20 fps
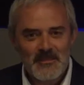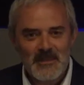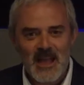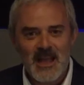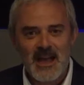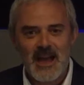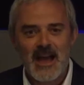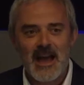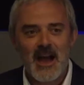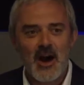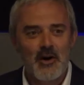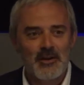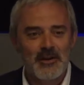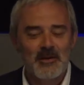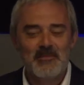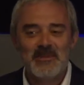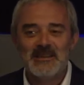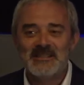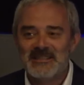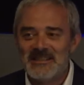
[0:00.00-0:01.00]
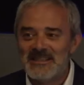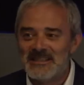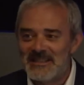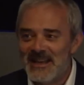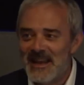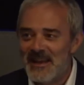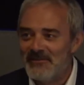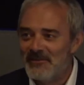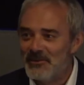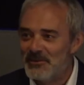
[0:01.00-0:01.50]
a business
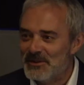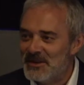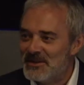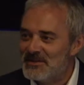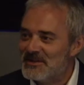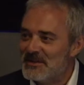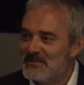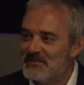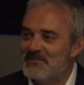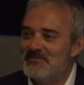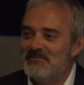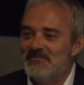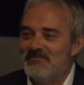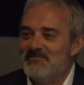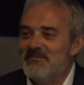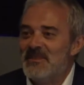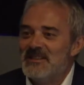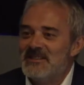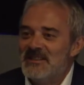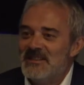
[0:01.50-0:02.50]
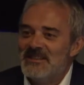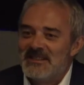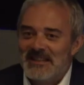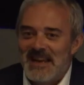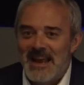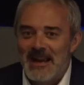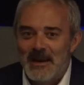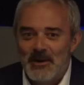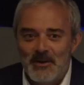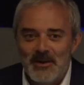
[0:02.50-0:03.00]
level using business
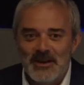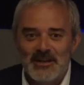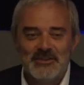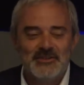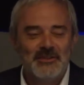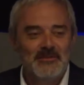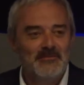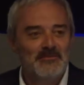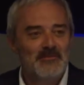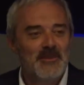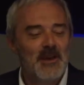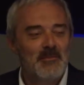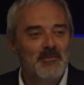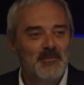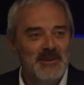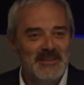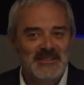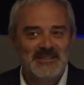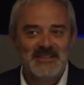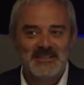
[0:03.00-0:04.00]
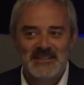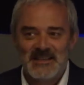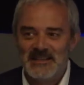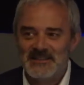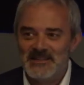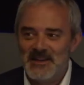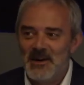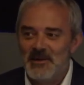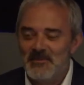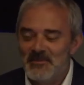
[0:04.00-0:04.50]
language and business
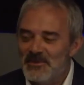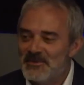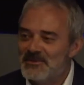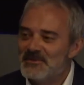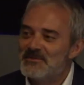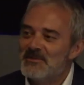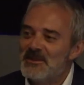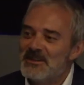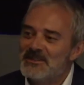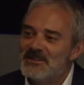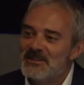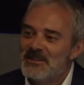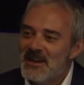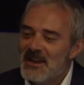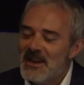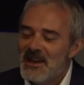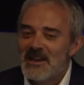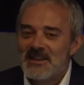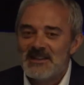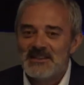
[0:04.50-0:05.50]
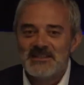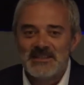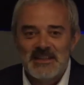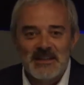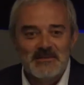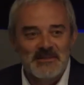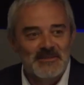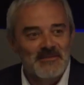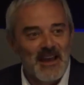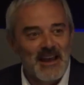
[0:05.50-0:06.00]
examples, which
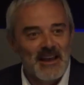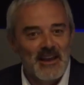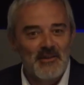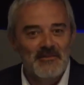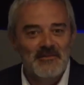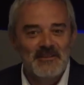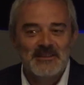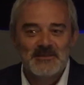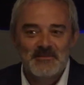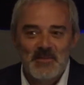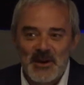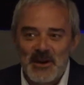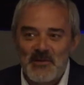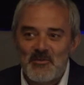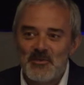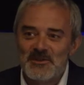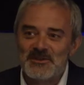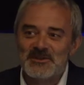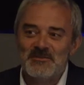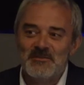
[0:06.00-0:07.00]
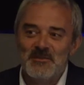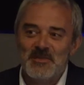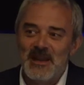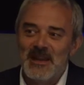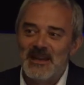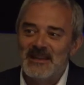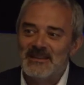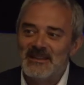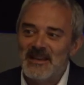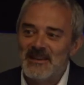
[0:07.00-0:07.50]
seems fairly obvious, but it wasn't
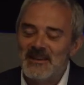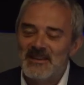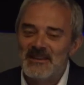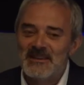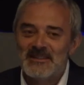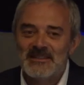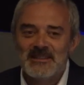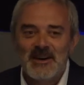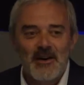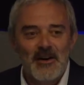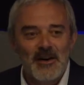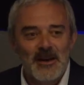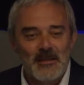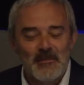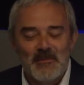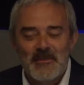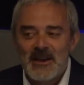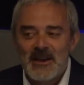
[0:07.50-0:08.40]
being done at the time.